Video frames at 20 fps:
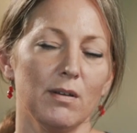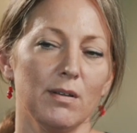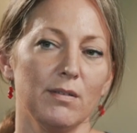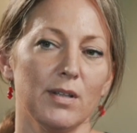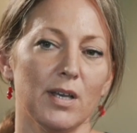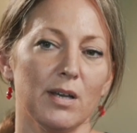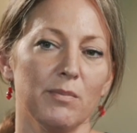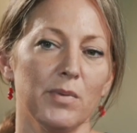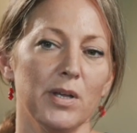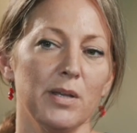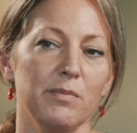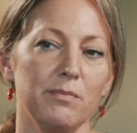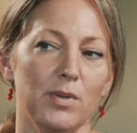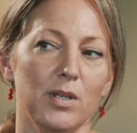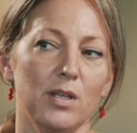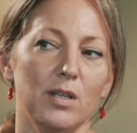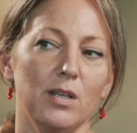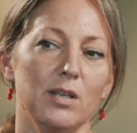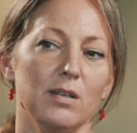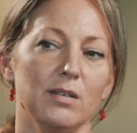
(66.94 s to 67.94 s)
and that might
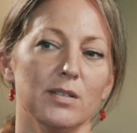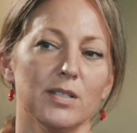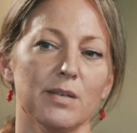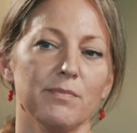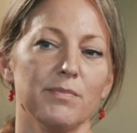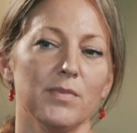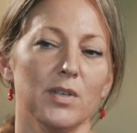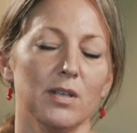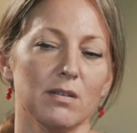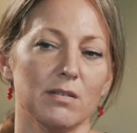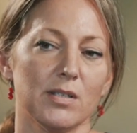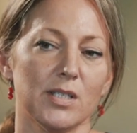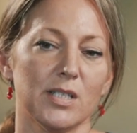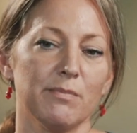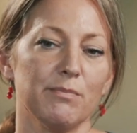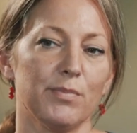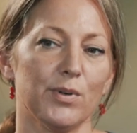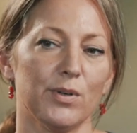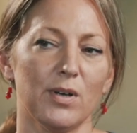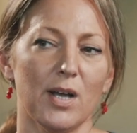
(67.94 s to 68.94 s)
be something as
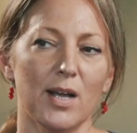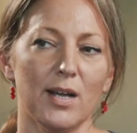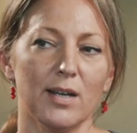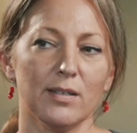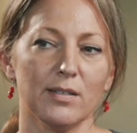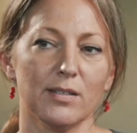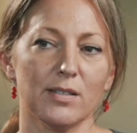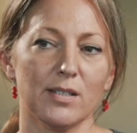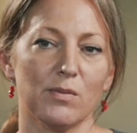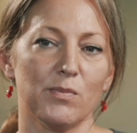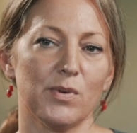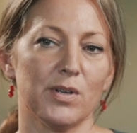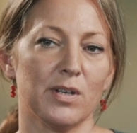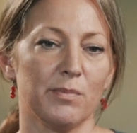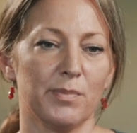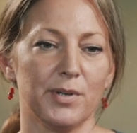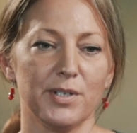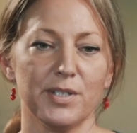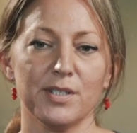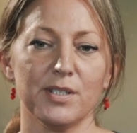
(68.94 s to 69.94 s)
simple as I want
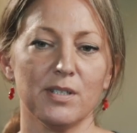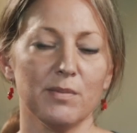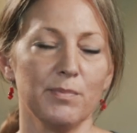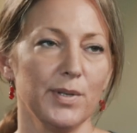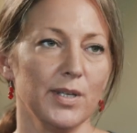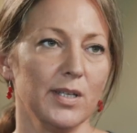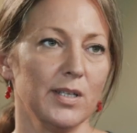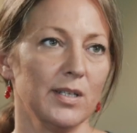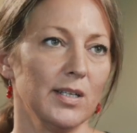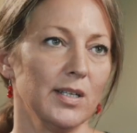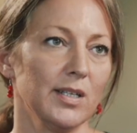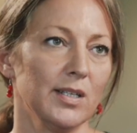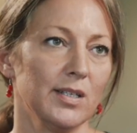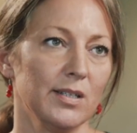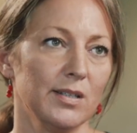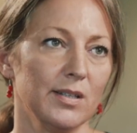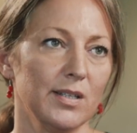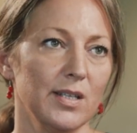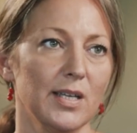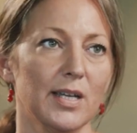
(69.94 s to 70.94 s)
to participate
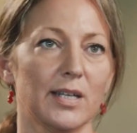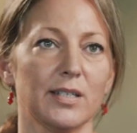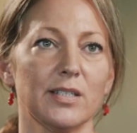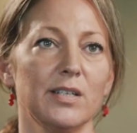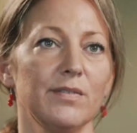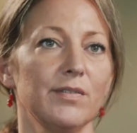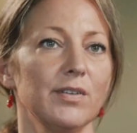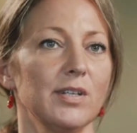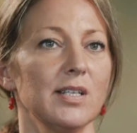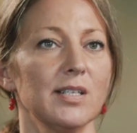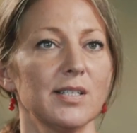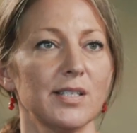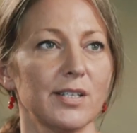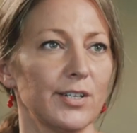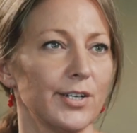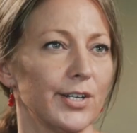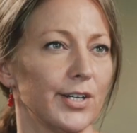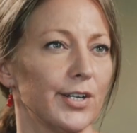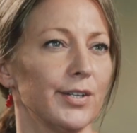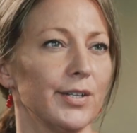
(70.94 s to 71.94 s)
in the activities that
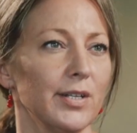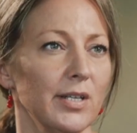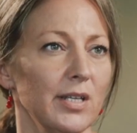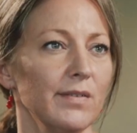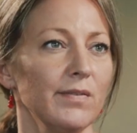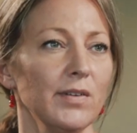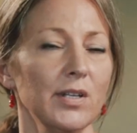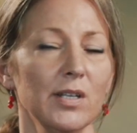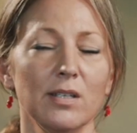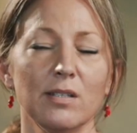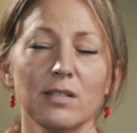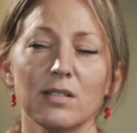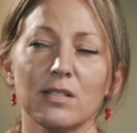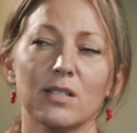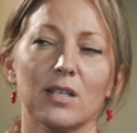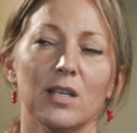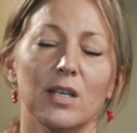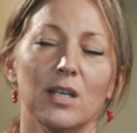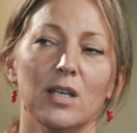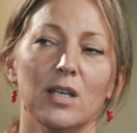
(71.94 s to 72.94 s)
are here in the evenings